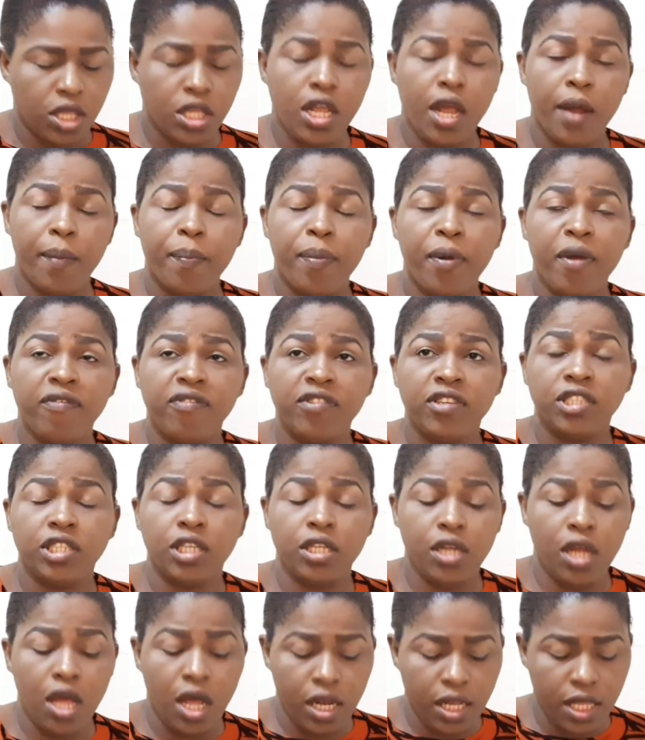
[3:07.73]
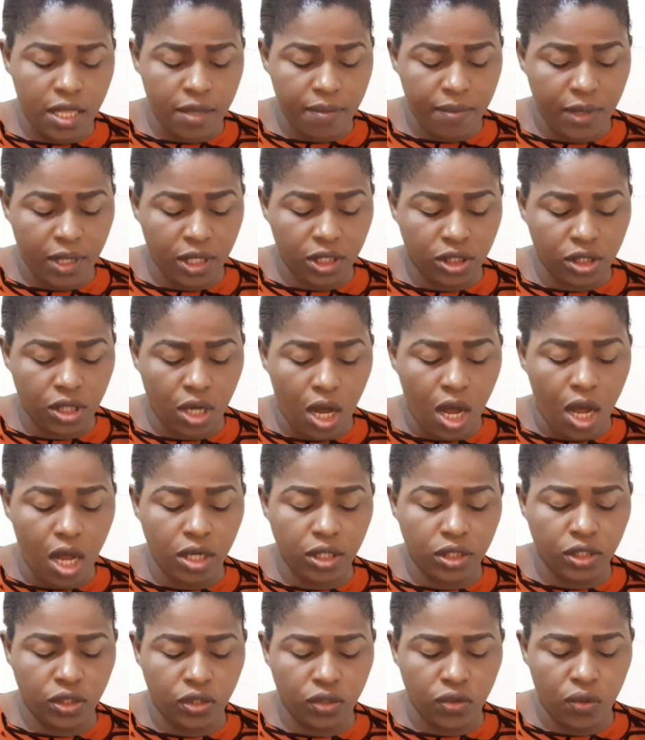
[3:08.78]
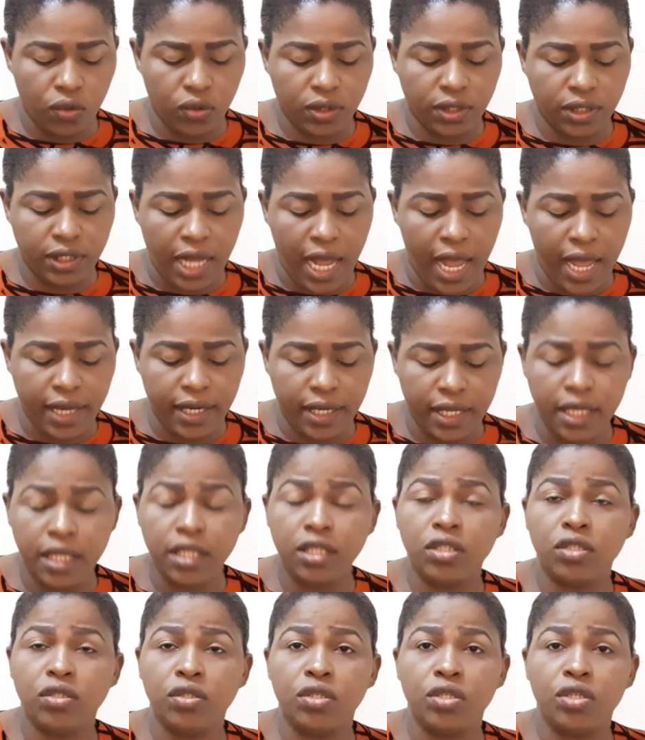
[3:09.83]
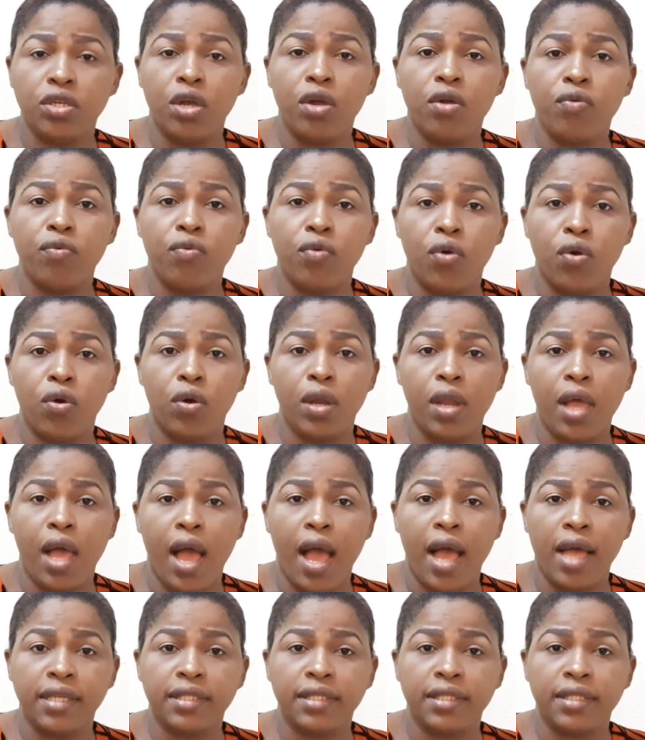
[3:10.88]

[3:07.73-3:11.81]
Your professional image also tied into your role